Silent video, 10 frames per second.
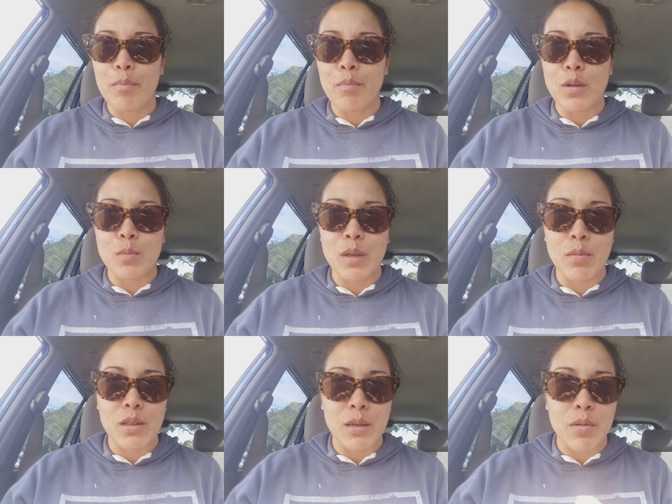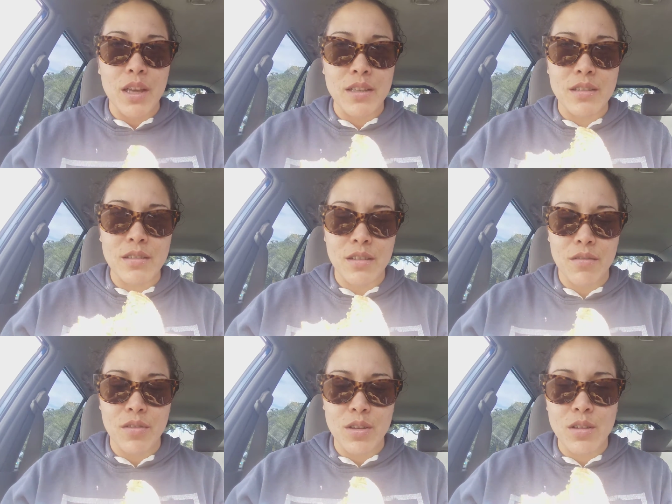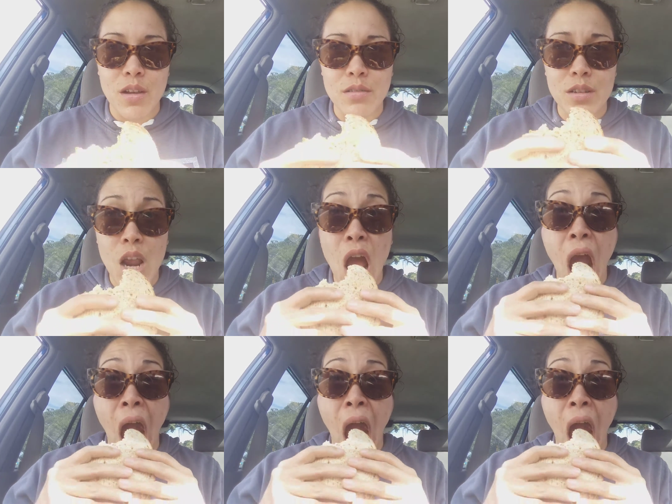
most people-y place of this coast.